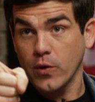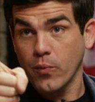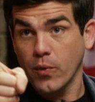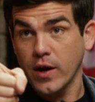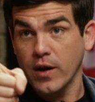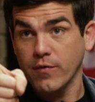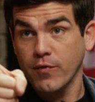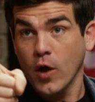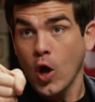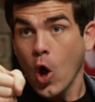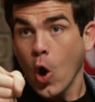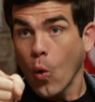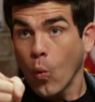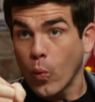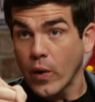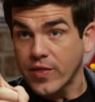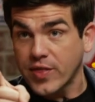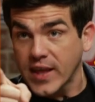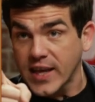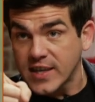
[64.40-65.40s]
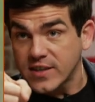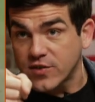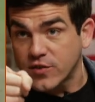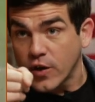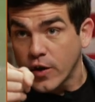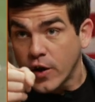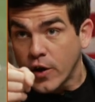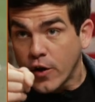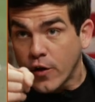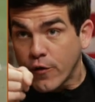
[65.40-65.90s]
would have, with his
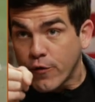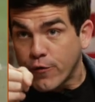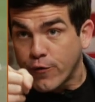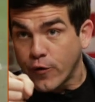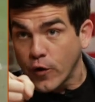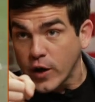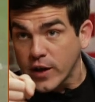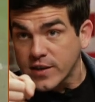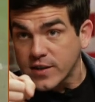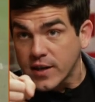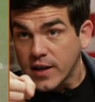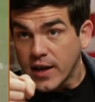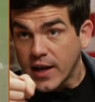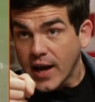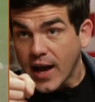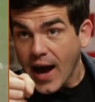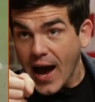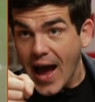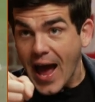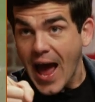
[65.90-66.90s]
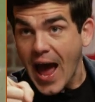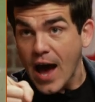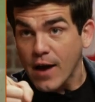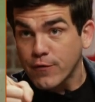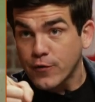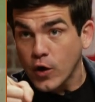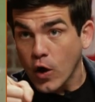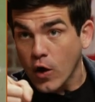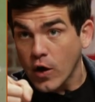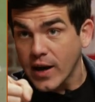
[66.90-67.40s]
foot a
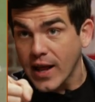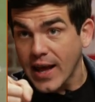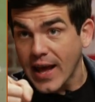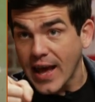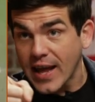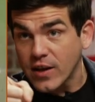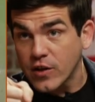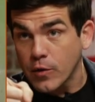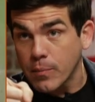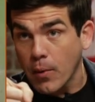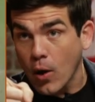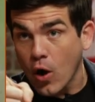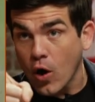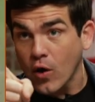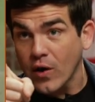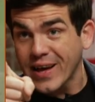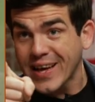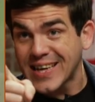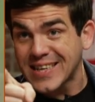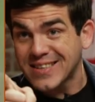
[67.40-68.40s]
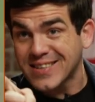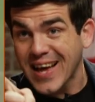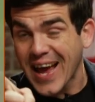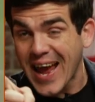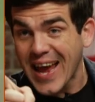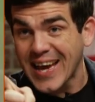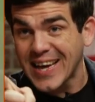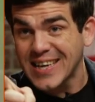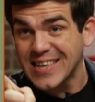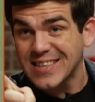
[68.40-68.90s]
half yard ahead of the ball, his
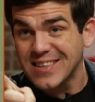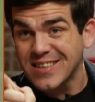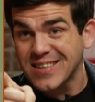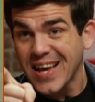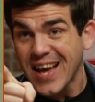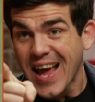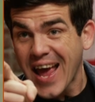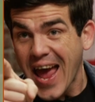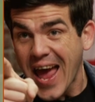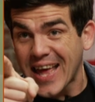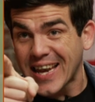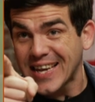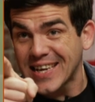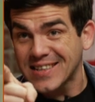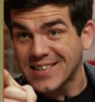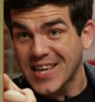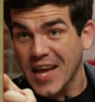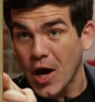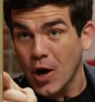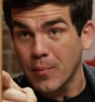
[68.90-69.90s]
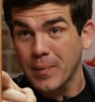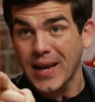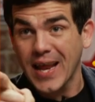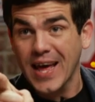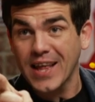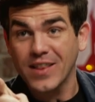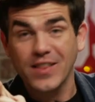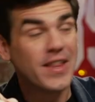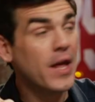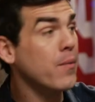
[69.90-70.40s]
hands and his helmet
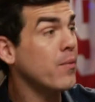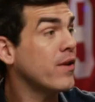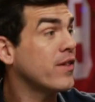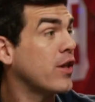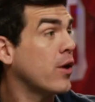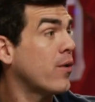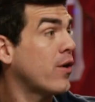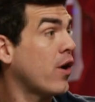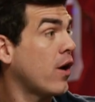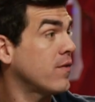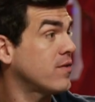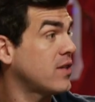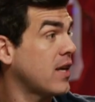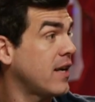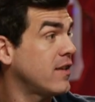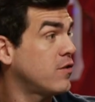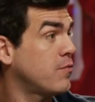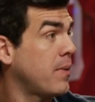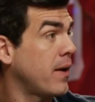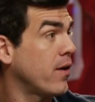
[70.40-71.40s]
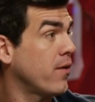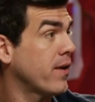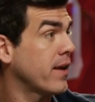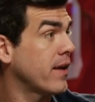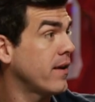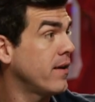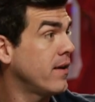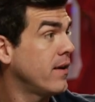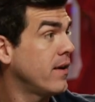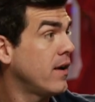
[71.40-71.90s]
ahead, they would have thrown an offsides penalty,
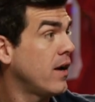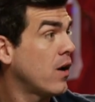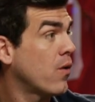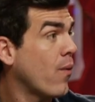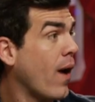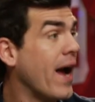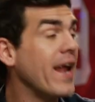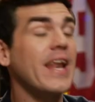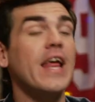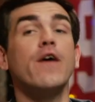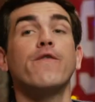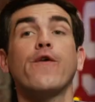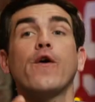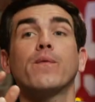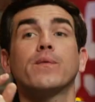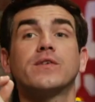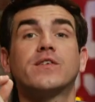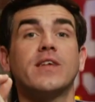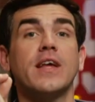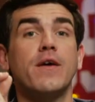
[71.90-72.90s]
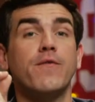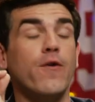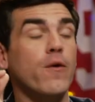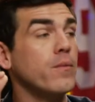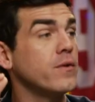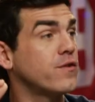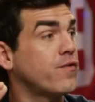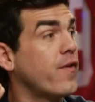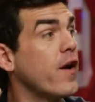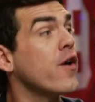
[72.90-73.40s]
right? If it
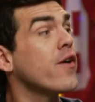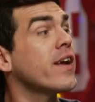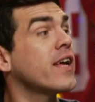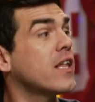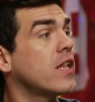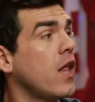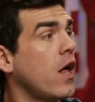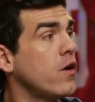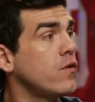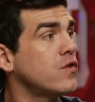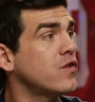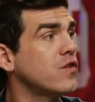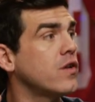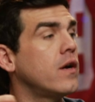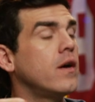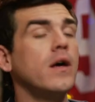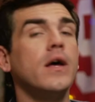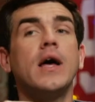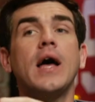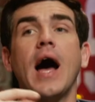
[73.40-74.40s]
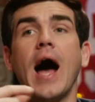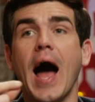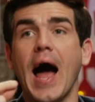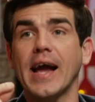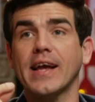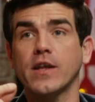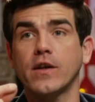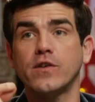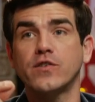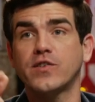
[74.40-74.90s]
was very close, I
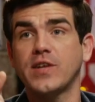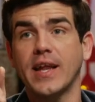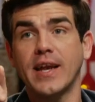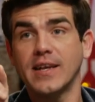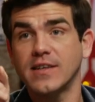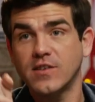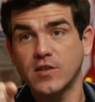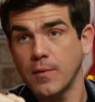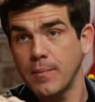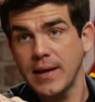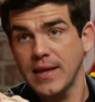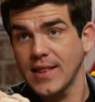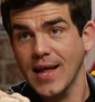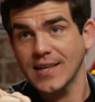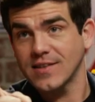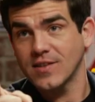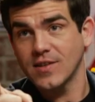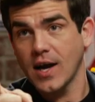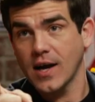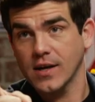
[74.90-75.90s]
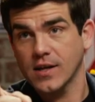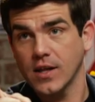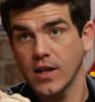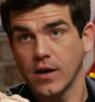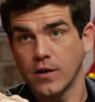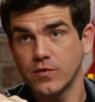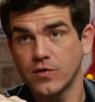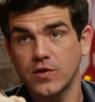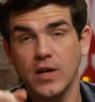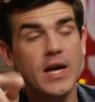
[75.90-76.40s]
can understand it. To me, that's not
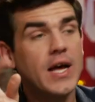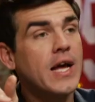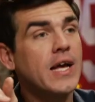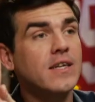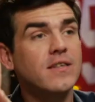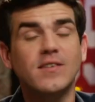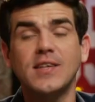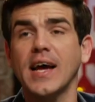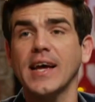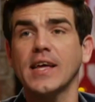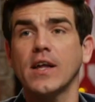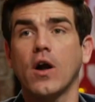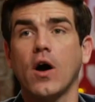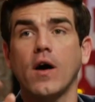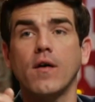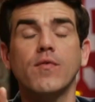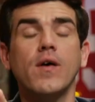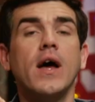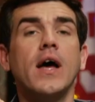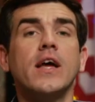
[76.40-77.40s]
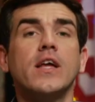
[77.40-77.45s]
close. Second off,